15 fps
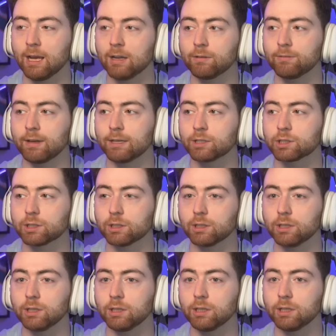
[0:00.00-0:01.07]

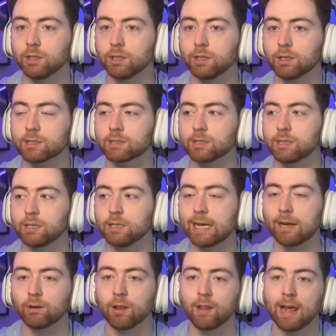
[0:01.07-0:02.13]
eventually. Let's see,
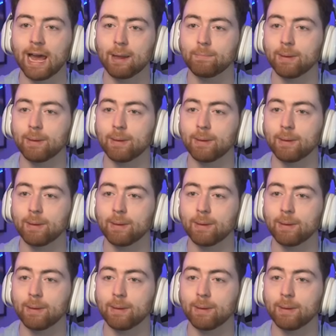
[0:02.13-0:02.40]
down to that.